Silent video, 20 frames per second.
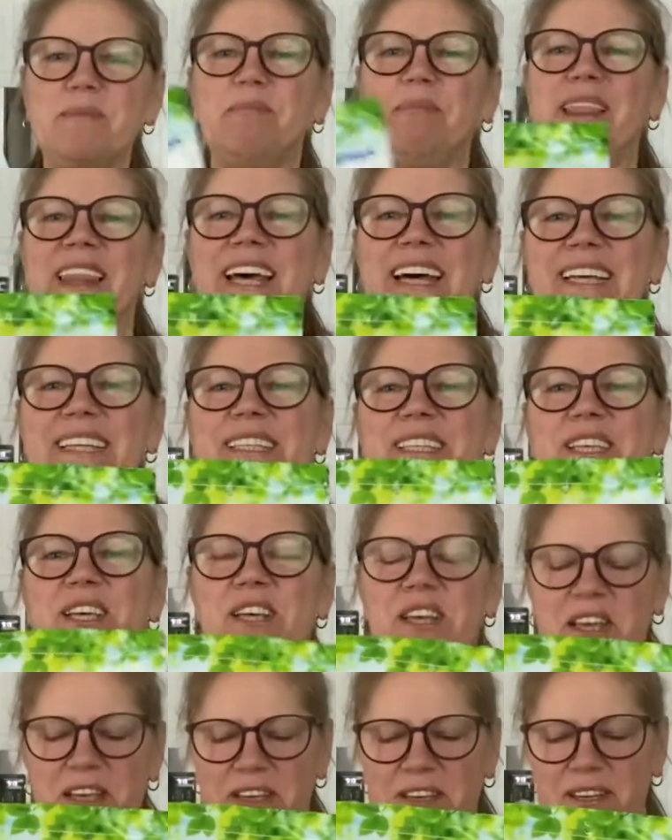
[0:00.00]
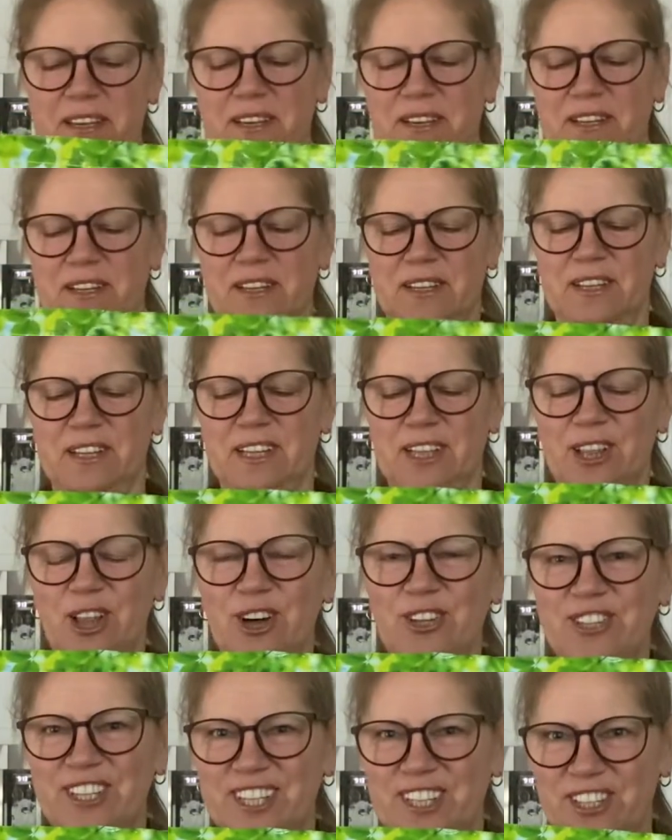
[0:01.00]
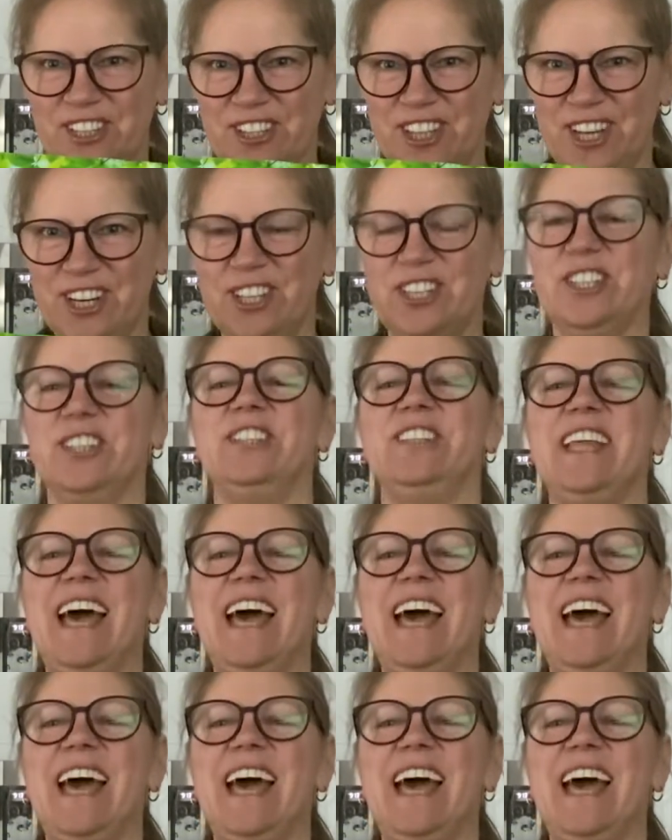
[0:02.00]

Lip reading: Plus laundry detergent.